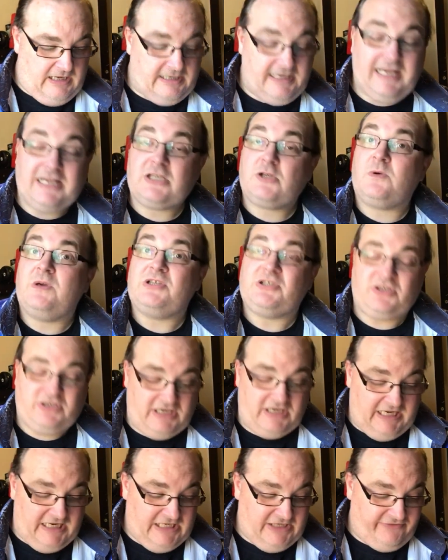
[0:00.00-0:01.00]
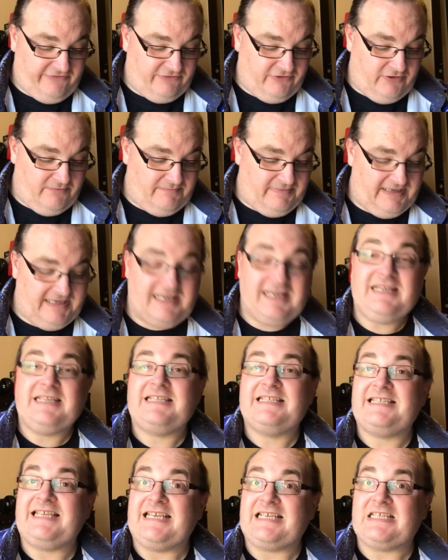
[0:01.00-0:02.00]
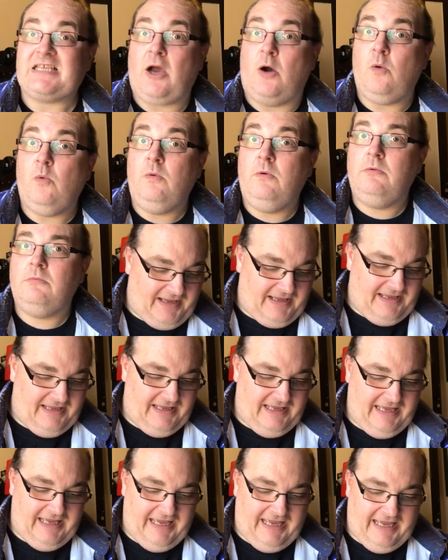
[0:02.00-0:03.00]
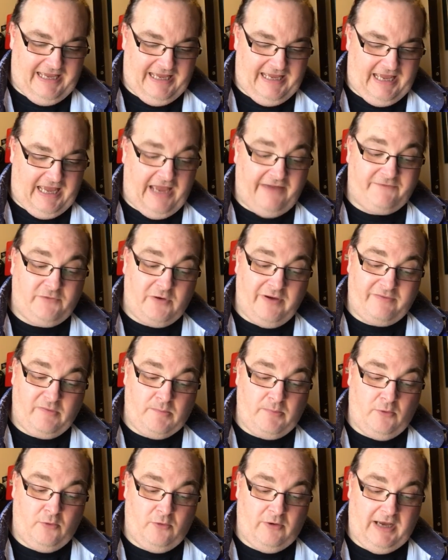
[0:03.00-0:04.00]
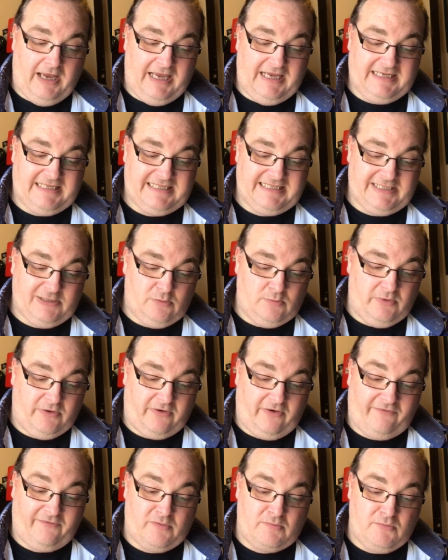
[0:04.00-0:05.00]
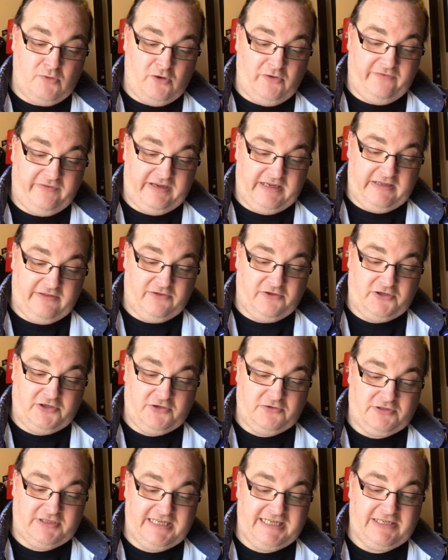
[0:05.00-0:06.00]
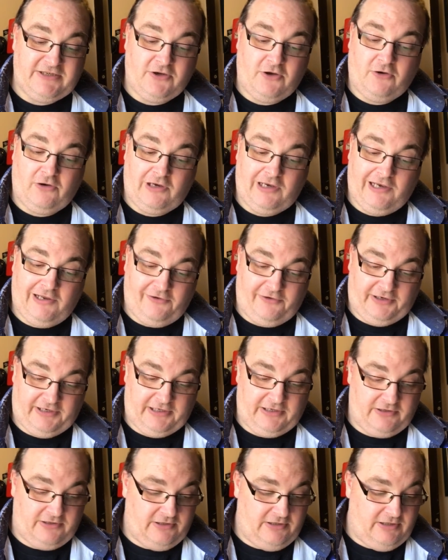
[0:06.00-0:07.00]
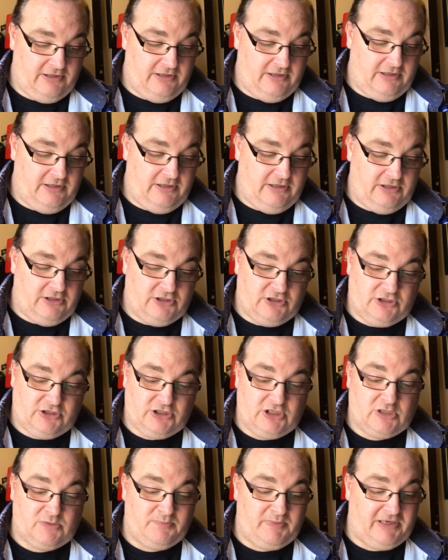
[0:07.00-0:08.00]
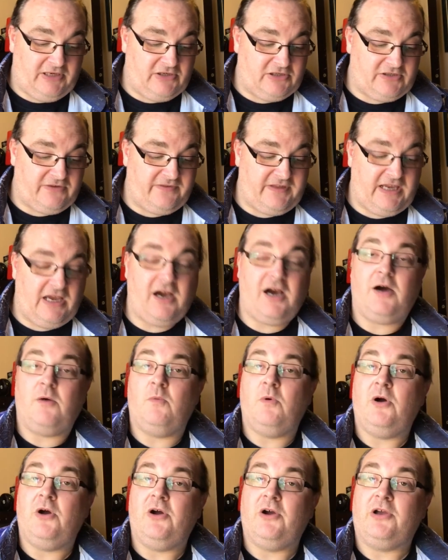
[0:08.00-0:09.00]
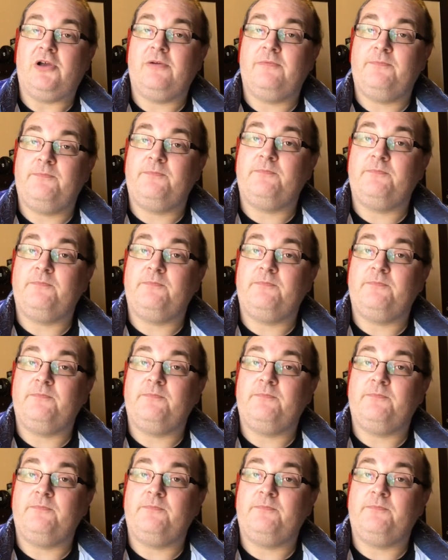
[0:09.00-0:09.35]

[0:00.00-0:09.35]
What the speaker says: Next question is from Sixhole. Have you ever bought a steelbook of a movie that you did not like just because of the artwork?